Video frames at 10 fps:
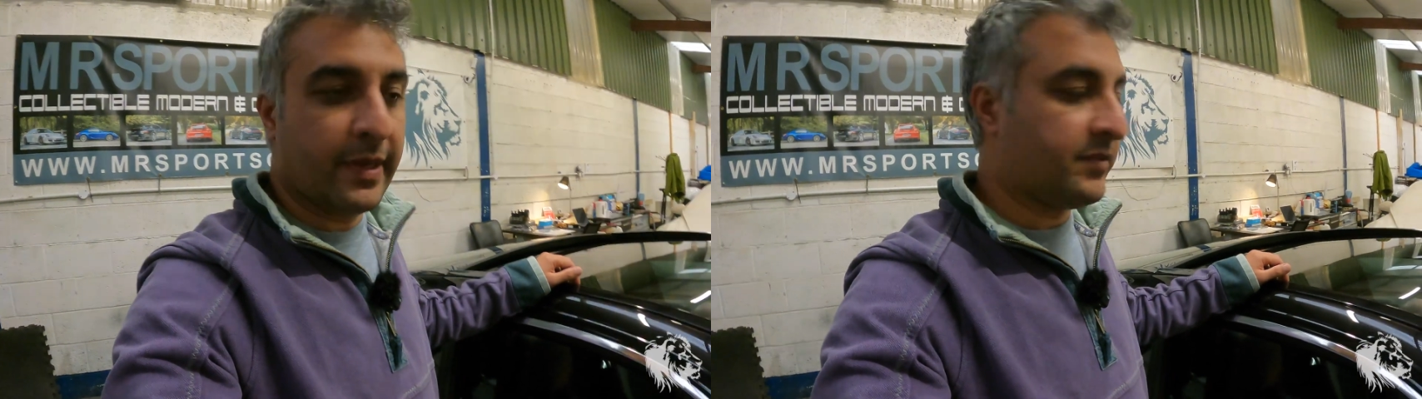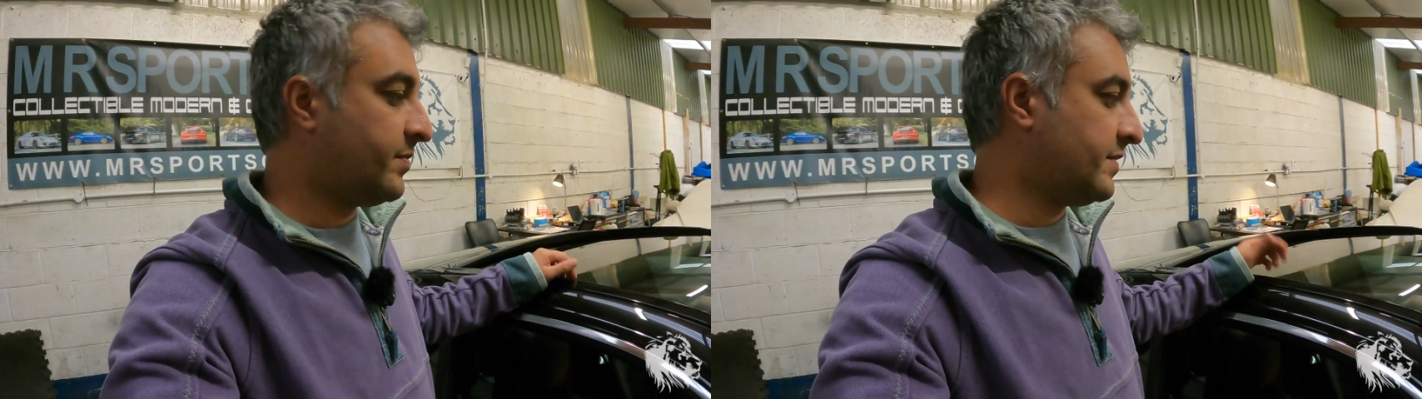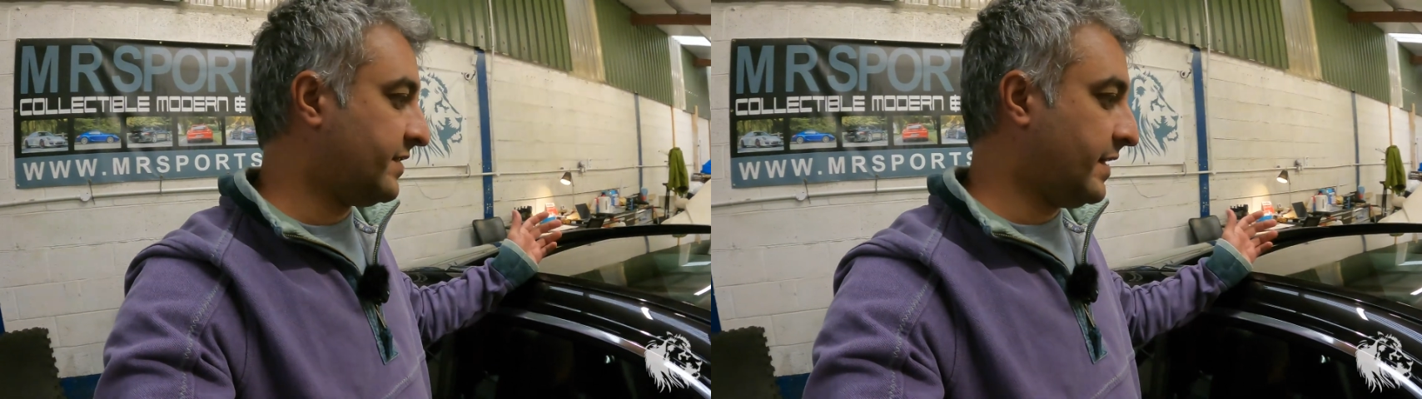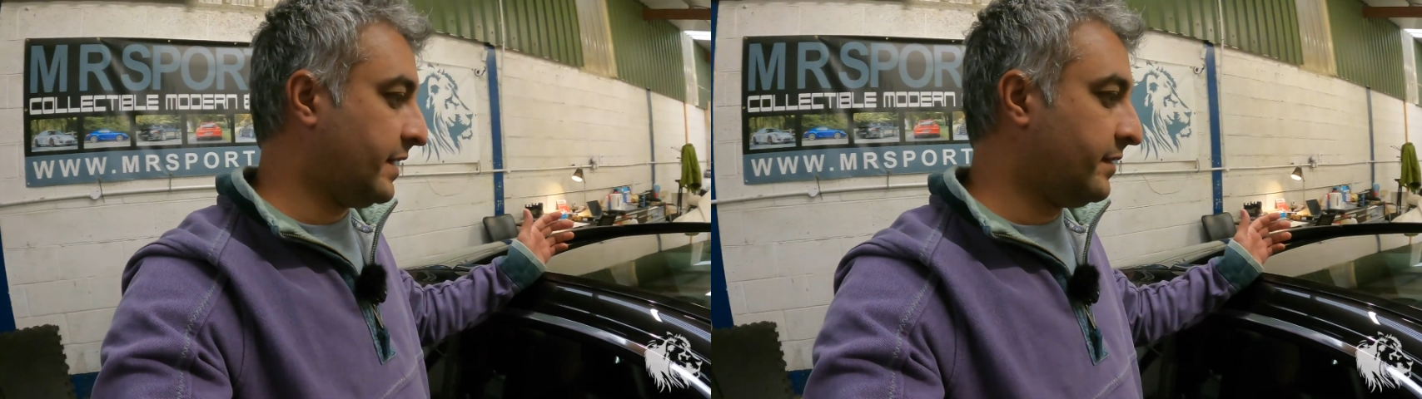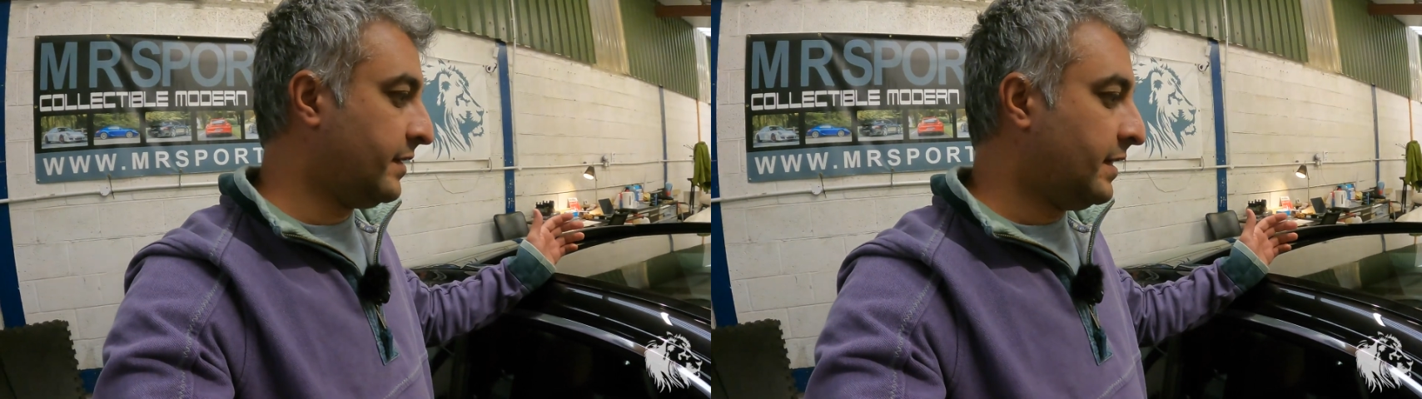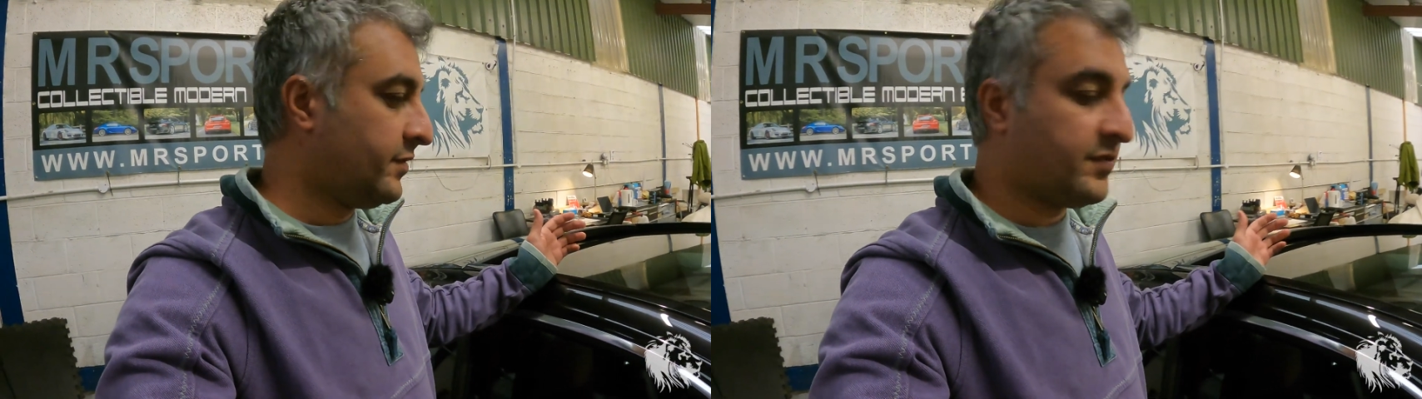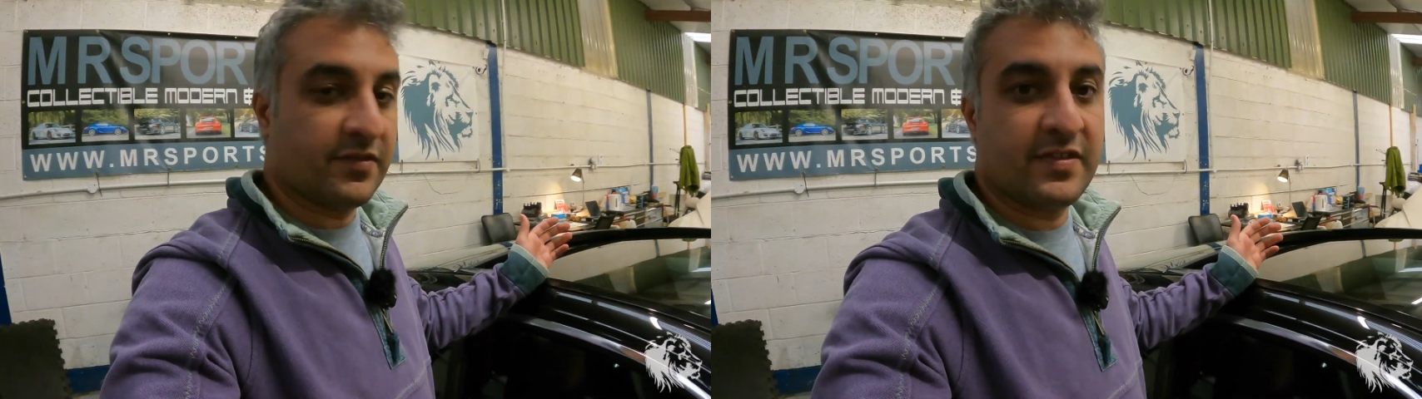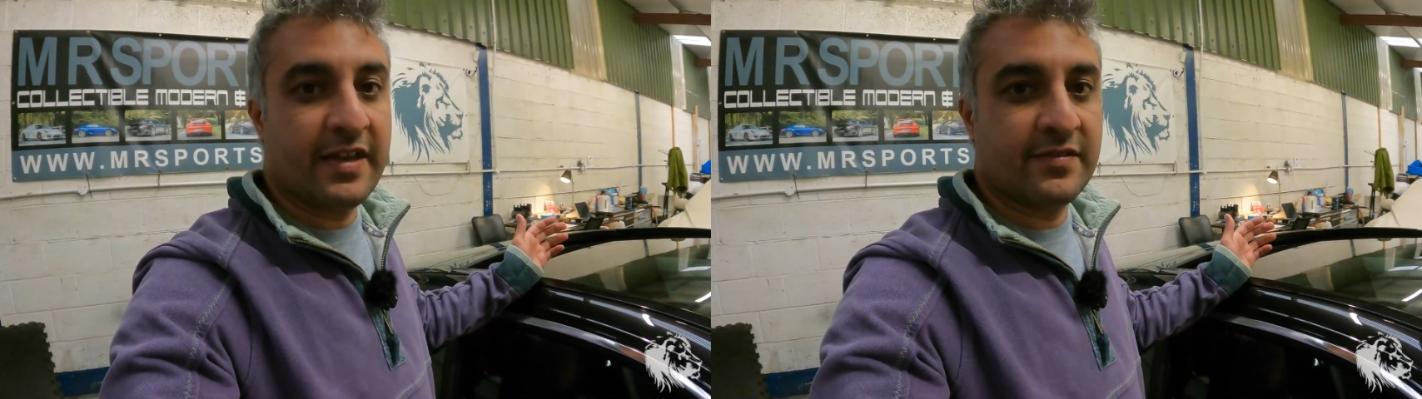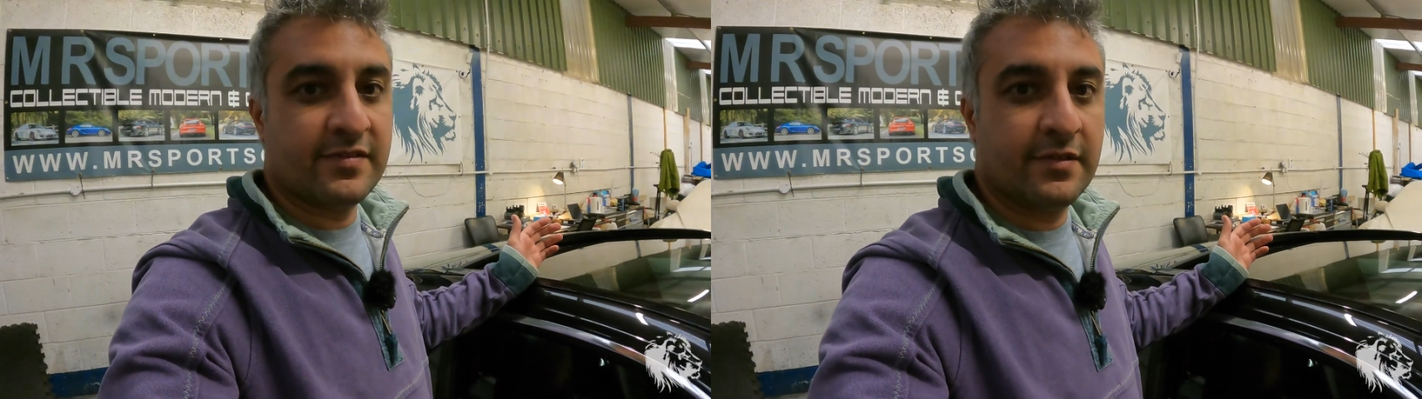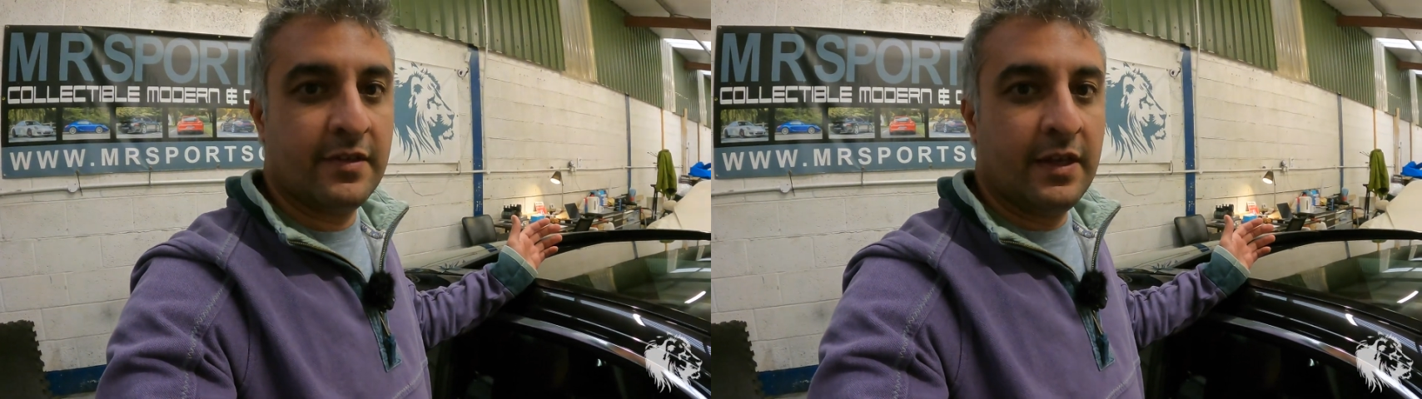back to me saying,
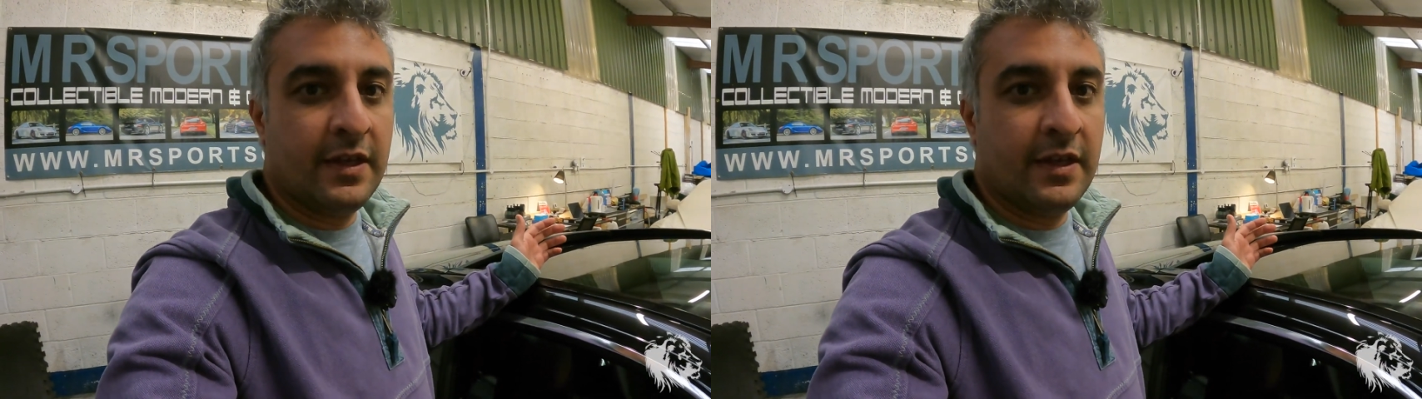success.